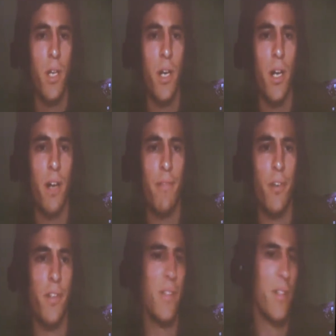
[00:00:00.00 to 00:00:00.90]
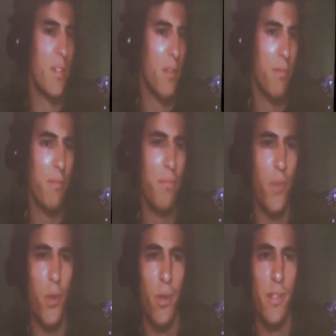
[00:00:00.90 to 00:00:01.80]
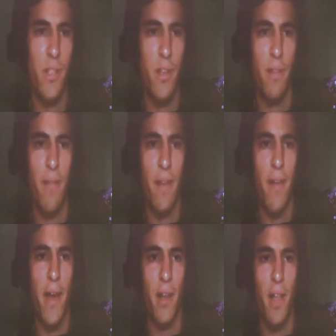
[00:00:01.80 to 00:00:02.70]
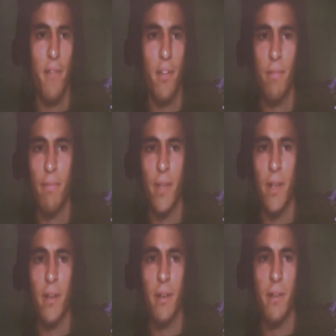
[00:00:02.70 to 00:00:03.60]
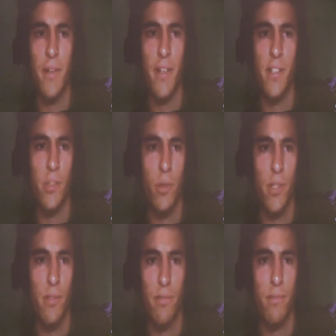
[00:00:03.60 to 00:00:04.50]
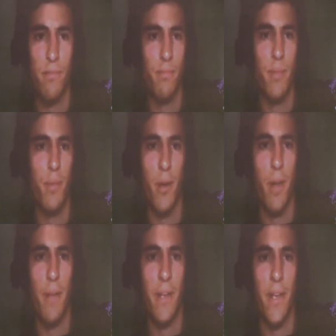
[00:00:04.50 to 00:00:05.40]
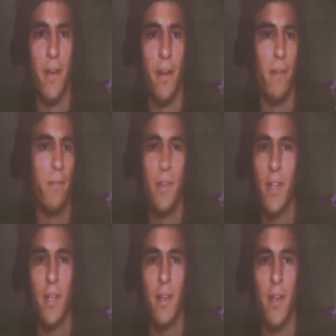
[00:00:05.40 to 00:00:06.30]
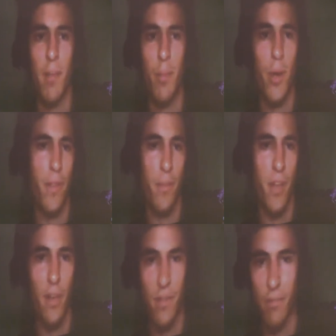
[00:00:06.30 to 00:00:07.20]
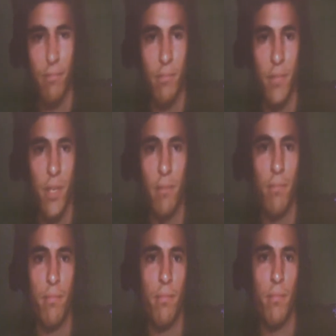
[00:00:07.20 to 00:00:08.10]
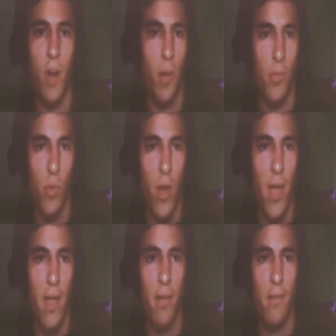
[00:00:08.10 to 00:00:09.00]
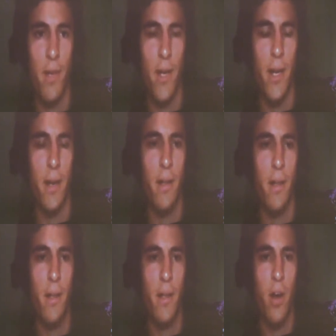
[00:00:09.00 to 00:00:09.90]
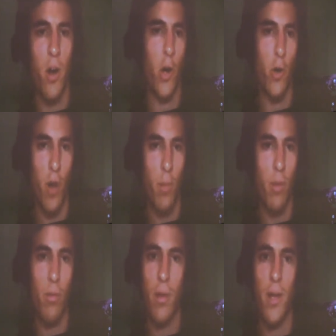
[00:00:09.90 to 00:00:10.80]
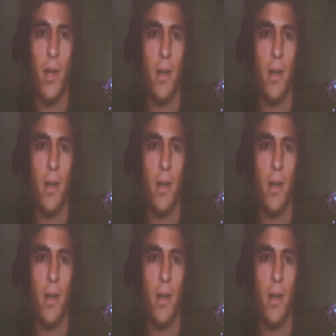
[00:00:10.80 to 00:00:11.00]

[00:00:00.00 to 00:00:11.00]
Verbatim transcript: uh, for instance, in New York City at 9/11. Uh, you know stories of people coming down and and putting themselves in in harm's way uh, are incredible. Uh,